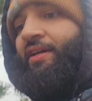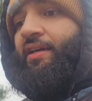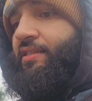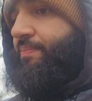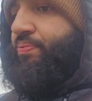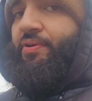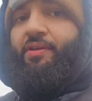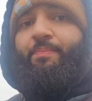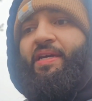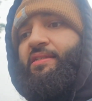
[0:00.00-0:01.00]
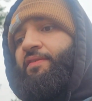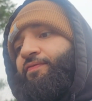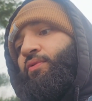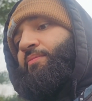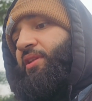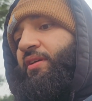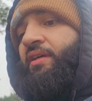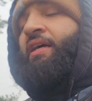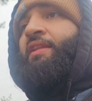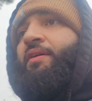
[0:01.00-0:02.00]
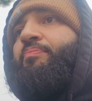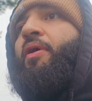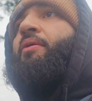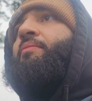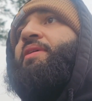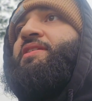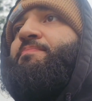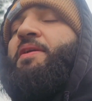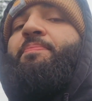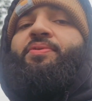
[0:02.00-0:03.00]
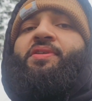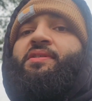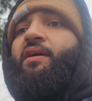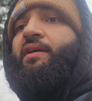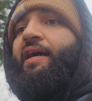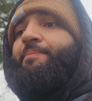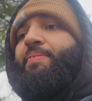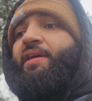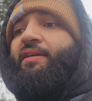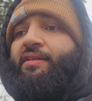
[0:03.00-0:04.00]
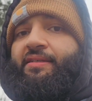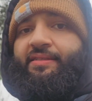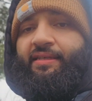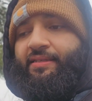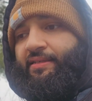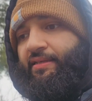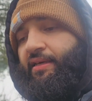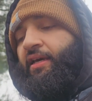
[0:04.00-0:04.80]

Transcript: It's a pretty basic formula. The problem is people suck at being consistent.